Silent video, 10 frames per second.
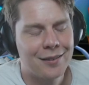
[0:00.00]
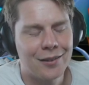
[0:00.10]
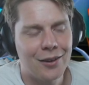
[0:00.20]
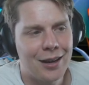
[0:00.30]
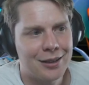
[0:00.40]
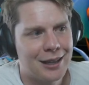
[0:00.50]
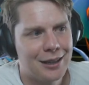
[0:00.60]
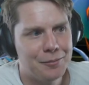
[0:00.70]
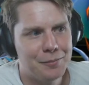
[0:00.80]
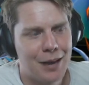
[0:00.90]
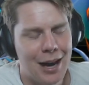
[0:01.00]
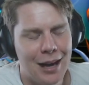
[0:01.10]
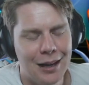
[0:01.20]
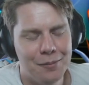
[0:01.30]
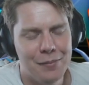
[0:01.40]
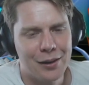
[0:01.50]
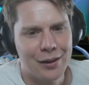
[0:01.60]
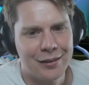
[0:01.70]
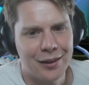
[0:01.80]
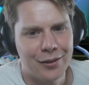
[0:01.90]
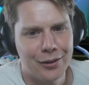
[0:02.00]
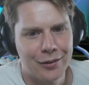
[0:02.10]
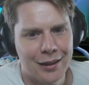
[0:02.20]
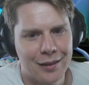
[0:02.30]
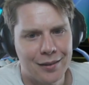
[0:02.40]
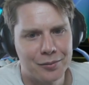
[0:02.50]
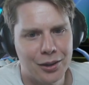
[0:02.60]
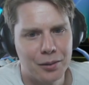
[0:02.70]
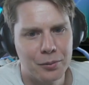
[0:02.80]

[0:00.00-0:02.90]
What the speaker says: hard to get Mega Alakazam knocked out sometimes.